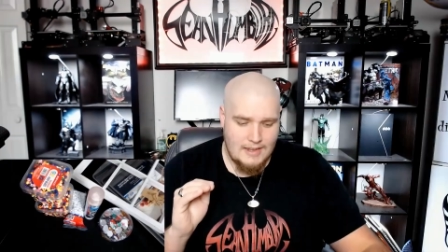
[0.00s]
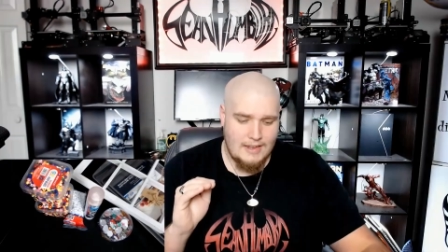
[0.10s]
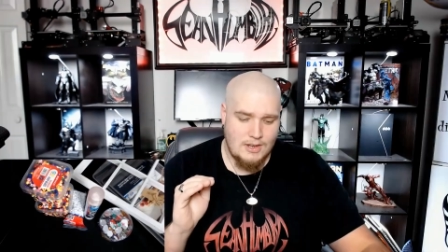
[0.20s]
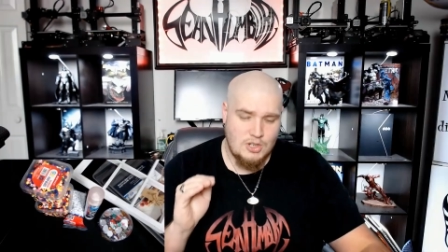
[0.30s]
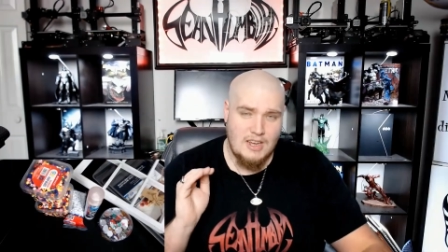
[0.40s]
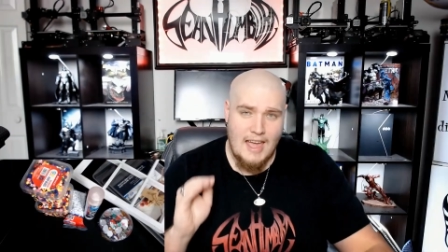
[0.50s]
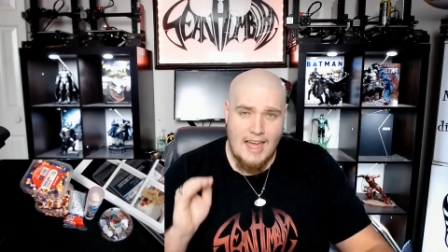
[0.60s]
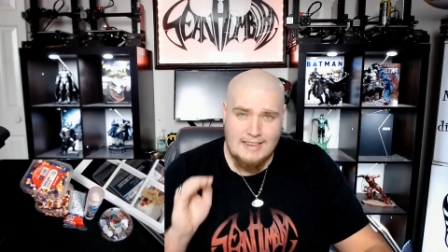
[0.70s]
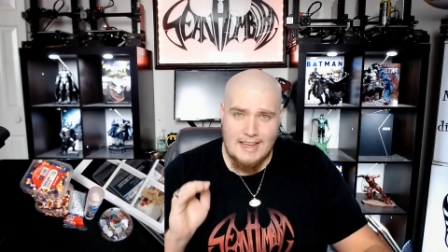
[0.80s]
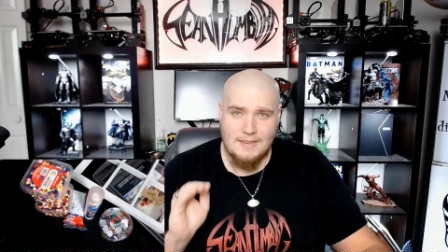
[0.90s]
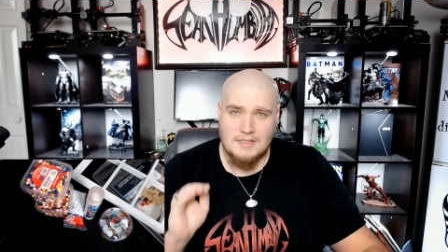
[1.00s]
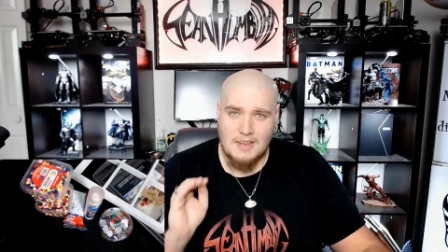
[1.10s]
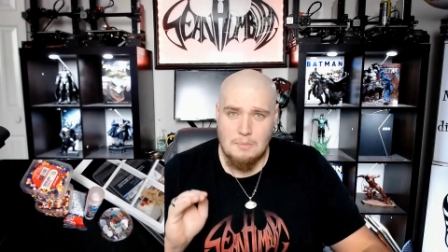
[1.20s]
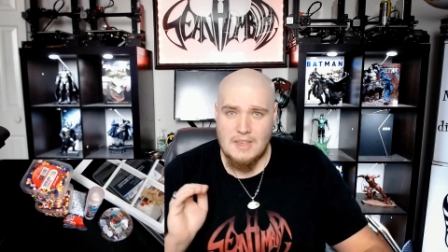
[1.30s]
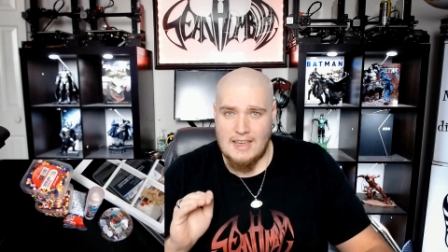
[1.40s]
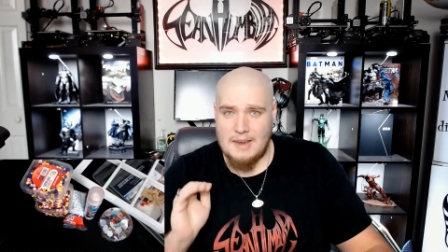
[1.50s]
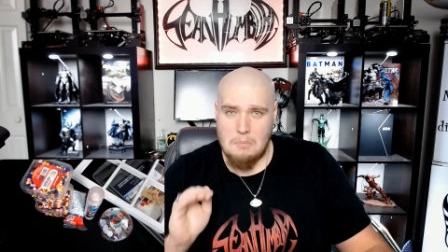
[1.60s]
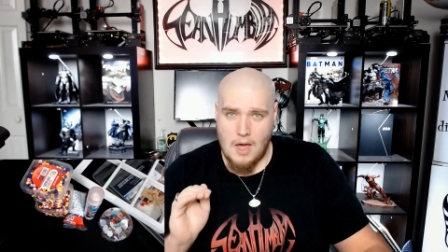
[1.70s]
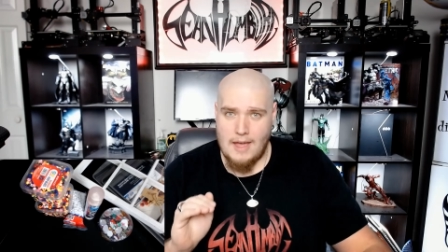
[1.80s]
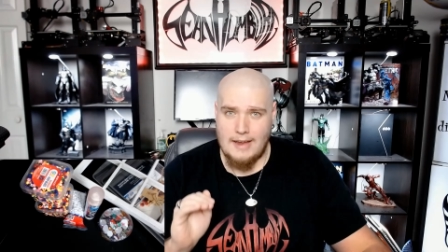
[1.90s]
She had to have something in
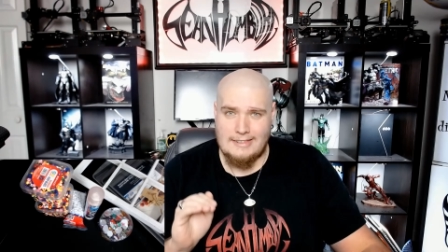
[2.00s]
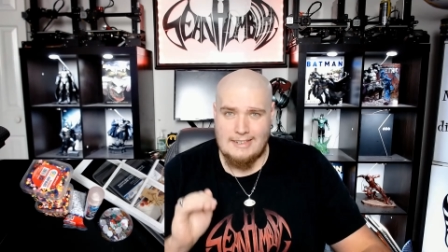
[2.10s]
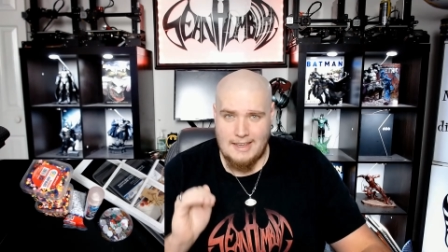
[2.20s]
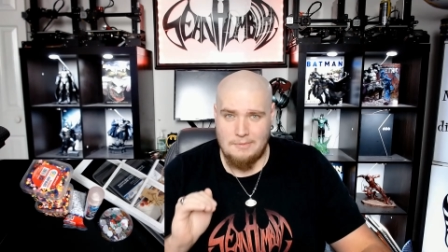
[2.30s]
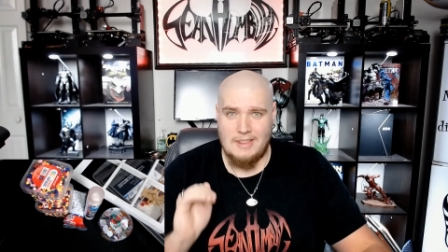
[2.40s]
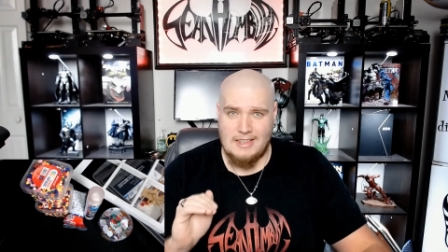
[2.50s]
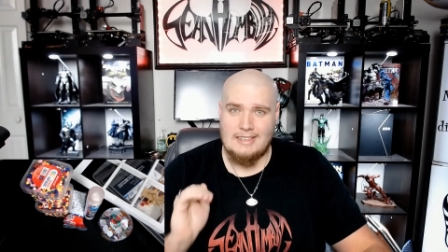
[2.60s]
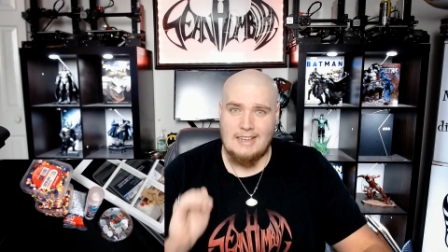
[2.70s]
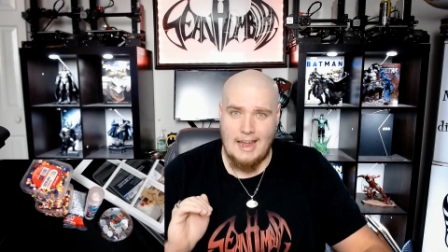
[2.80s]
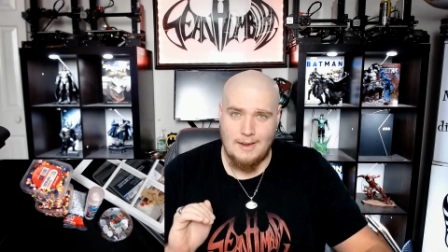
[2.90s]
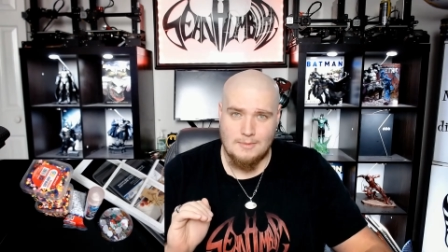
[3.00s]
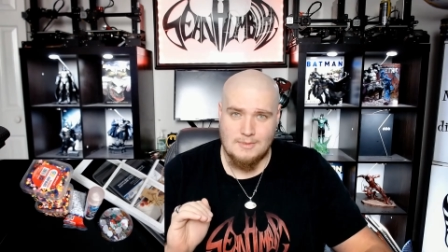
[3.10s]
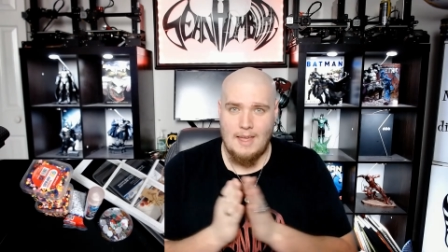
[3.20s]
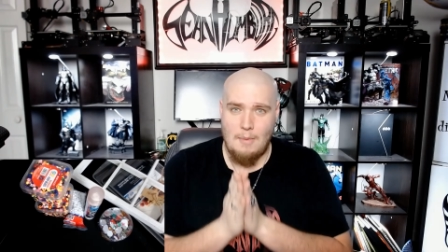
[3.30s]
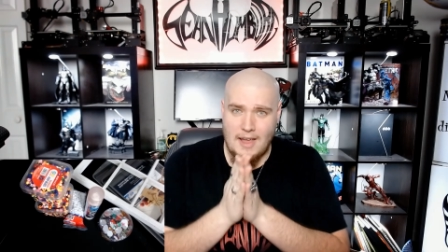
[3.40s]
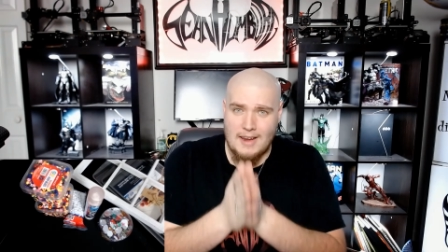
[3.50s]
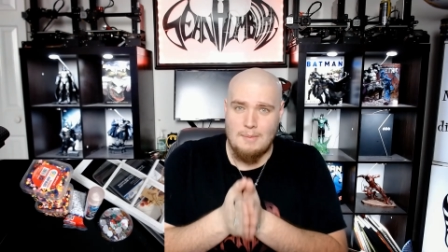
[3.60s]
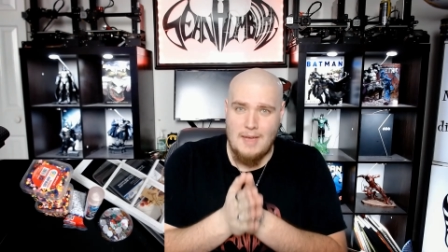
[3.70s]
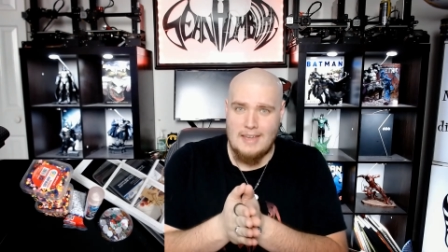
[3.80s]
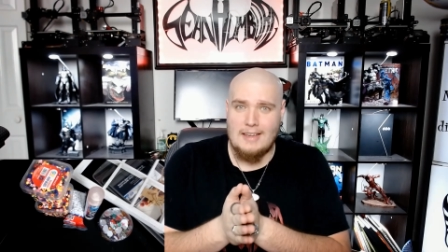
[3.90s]
mind to give me these items. Am I gonna
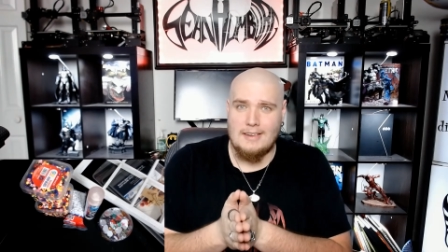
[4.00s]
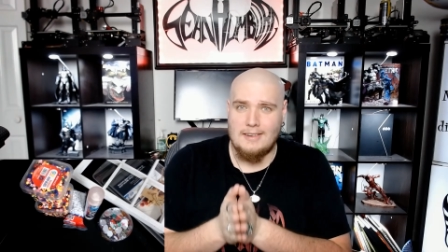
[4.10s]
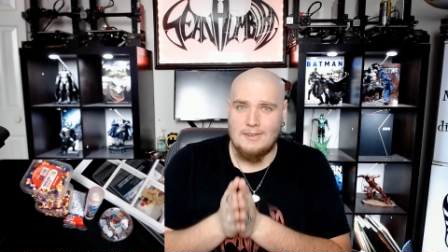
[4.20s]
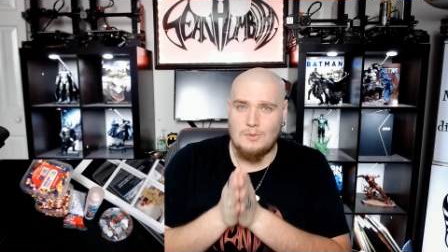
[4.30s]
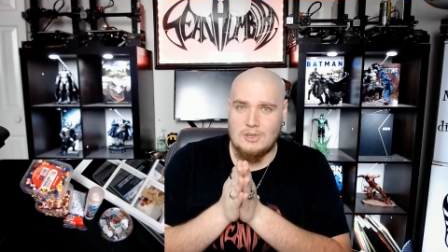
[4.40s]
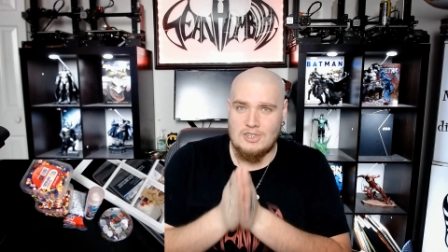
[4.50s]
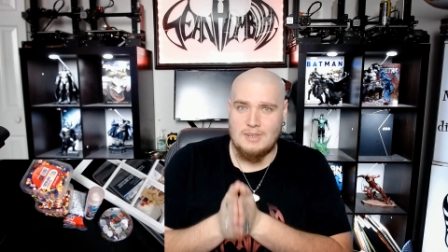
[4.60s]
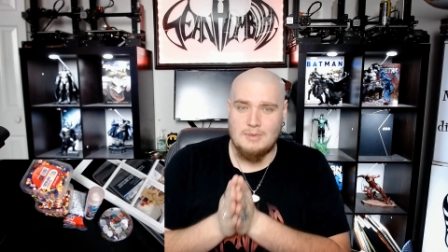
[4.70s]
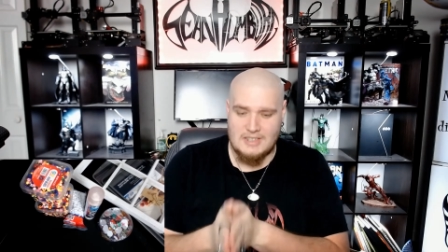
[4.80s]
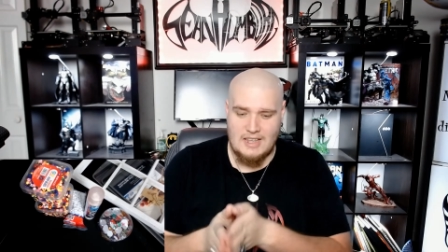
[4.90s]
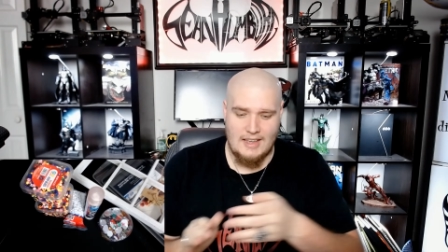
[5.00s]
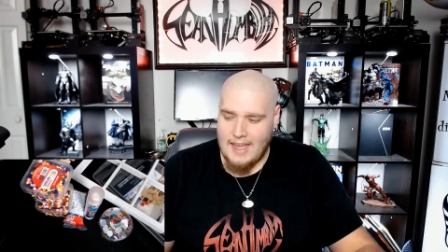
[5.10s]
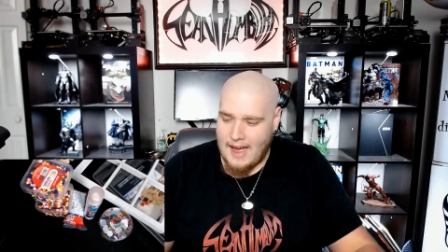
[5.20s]
make what she was thinking?